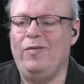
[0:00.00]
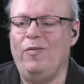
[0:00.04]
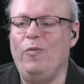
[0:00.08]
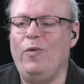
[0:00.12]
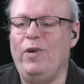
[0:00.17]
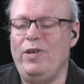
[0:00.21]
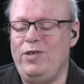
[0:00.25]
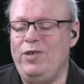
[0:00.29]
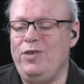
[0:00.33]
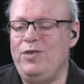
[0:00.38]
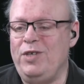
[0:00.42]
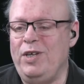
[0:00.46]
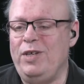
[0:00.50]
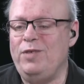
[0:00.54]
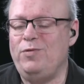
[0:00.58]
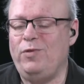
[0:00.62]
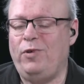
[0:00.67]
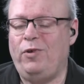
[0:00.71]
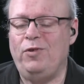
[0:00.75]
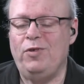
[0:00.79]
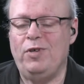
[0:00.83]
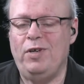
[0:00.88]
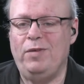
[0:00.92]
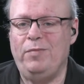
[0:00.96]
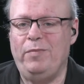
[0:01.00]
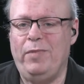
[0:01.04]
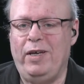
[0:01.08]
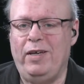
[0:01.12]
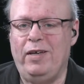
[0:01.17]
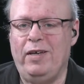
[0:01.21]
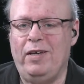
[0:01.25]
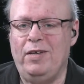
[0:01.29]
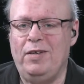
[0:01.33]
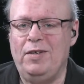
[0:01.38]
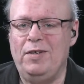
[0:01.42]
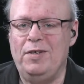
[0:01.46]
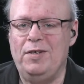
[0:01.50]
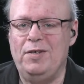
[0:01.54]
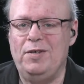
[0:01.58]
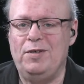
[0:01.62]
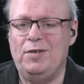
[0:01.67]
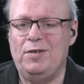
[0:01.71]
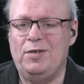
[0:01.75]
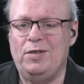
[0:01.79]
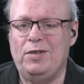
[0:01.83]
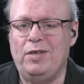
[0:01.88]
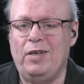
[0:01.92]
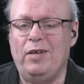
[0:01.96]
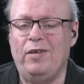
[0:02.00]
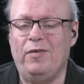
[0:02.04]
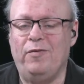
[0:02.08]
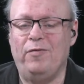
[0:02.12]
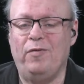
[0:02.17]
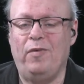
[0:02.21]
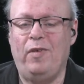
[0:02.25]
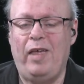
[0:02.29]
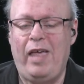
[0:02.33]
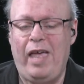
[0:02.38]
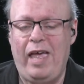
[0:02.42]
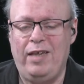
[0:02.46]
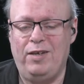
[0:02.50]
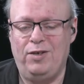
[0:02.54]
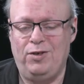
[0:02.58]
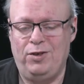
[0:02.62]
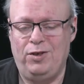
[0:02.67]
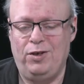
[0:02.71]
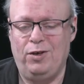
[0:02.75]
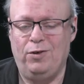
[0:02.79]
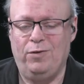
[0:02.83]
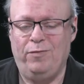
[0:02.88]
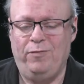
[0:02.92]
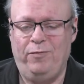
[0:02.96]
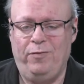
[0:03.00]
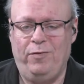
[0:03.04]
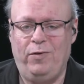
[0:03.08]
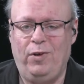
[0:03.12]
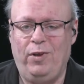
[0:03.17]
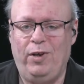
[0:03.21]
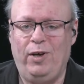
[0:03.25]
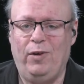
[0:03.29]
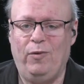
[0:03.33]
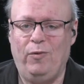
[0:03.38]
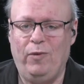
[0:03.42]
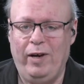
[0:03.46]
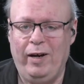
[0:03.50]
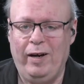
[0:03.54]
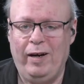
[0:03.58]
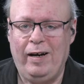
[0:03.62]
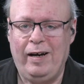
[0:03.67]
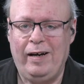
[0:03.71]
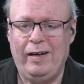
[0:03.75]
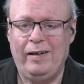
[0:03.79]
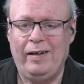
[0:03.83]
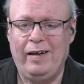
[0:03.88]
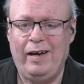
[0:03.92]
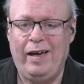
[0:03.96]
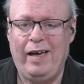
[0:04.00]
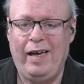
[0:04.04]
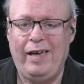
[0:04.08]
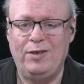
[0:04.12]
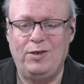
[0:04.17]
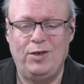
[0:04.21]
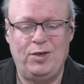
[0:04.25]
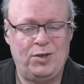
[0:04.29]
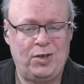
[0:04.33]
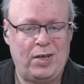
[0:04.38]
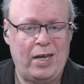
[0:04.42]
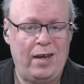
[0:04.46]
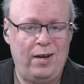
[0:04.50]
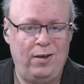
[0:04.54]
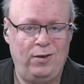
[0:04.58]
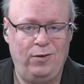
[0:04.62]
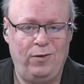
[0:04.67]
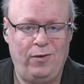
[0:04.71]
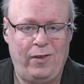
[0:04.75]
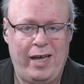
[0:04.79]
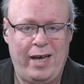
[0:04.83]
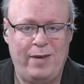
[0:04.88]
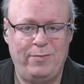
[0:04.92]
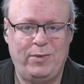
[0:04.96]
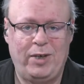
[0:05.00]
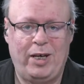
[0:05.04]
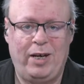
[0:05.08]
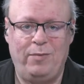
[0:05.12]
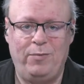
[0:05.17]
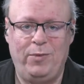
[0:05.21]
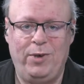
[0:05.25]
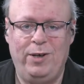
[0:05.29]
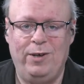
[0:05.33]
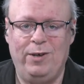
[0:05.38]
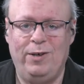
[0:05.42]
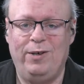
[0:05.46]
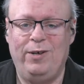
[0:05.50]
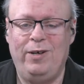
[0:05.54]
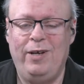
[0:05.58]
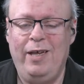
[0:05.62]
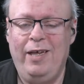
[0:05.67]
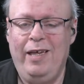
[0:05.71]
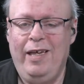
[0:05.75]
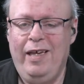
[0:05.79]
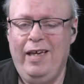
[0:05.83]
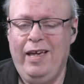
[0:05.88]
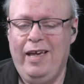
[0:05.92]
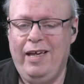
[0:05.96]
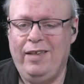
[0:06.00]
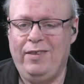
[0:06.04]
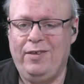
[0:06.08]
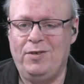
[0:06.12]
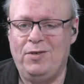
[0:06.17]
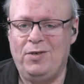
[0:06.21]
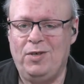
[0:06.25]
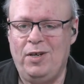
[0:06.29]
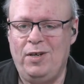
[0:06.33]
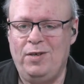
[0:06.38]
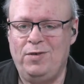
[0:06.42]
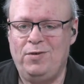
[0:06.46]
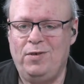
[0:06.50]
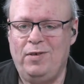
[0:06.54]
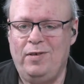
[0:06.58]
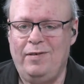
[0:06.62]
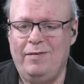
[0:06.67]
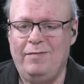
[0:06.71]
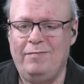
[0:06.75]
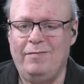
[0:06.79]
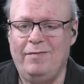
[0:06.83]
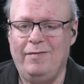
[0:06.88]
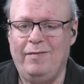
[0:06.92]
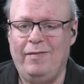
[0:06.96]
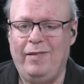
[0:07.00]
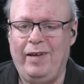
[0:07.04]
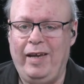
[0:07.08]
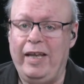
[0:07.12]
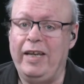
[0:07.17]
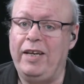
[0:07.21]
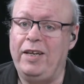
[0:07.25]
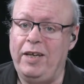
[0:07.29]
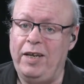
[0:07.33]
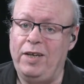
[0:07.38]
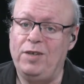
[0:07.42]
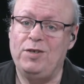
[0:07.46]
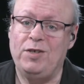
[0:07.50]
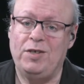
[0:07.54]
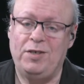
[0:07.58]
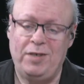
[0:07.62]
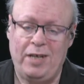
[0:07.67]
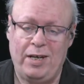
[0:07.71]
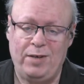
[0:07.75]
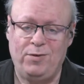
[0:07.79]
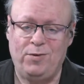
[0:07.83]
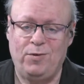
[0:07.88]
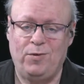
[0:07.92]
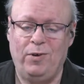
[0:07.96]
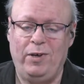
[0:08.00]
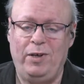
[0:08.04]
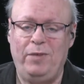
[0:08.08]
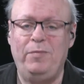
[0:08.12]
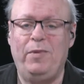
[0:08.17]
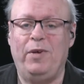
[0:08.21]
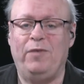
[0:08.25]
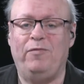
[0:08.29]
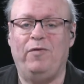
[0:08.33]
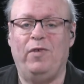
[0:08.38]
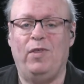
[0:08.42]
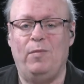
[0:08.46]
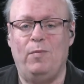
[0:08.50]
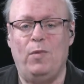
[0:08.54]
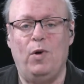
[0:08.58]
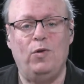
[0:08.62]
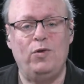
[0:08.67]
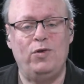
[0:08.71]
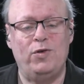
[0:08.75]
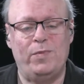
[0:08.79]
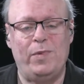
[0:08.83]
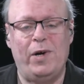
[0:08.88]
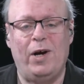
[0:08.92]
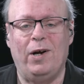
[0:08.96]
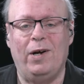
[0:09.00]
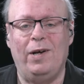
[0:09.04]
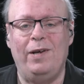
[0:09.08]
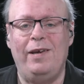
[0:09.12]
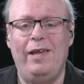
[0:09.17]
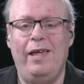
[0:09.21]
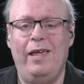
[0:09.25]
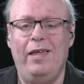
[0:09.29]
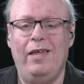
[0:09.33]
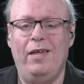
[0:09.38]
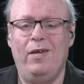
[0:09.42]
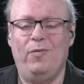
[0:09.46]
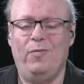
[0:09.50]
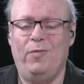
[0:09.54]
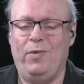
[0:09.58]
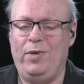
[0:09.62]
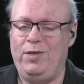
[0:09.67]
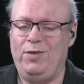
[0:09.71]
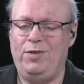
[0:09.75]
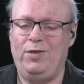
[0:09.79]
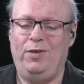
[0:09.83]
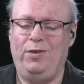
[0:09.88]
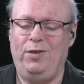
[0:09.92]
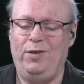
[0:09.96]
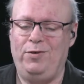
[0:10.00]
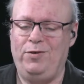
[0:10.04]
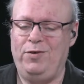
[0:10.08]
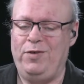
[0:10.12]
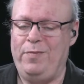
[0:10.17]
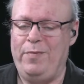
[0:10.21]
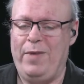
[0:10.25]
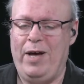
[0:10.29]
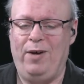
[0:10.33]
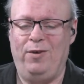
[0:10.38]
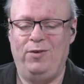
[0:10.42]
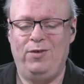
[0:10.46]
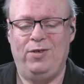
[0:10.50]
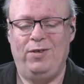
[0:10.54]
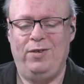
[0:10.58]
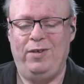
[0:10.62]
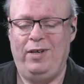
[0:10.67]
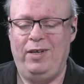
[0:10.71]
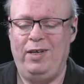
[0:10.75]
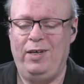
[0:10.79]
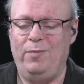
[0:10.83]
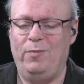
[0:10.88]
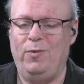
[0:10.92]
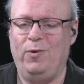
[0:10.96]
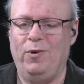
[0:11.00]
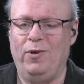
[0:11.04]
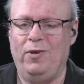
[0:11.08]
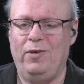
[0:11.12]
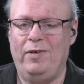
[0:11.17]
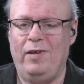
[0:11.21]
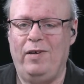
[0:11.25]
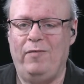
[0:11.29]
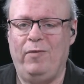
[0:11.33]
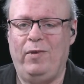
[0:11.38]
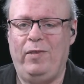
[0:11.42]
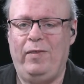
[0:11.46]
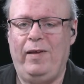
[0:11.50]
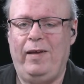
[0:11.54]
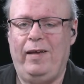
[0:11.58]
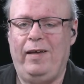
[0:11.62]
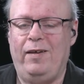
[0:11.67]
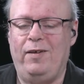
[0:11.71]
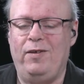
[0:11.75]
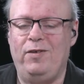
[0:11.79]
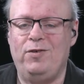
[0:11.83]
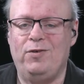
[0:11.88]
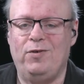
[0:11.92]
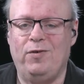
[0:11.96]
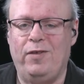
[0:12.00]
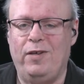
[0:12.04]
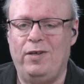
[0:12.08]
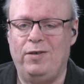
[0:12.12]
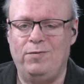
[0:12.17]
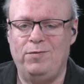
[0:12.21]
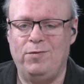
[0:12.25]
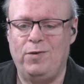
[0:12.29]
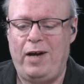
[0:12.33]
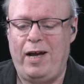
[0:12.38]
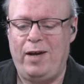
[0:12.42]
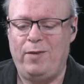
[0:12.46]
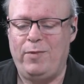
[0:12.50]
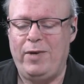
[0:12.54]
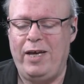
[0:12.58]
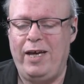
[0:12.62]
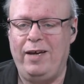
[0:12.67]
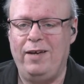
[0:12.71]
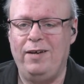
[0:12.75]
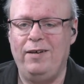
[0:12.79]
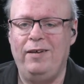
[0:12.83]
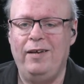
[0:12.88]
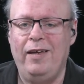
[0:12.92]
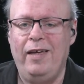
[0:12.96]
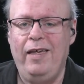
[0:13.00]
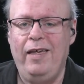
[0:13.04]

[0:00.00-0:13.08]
Which is interesting because, as you're fully aware, I just got a new laptop here at the station, and it is a touchscreen, but for the most part, we still use the mouse and the keyboard and everything else, or the trackpad.